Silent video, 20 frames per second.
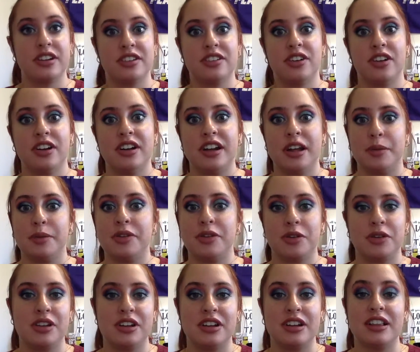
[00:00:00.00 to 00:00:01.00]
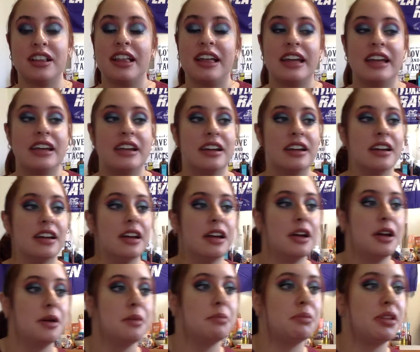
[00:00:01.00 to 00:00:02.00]
Tarte Amazonian Clay
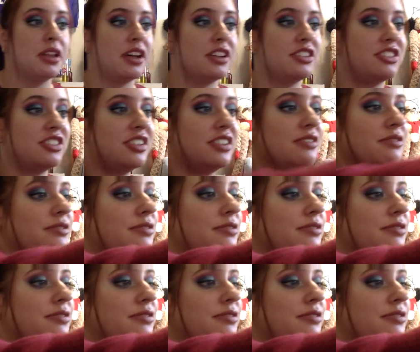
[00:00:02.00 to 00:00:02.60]
Blush in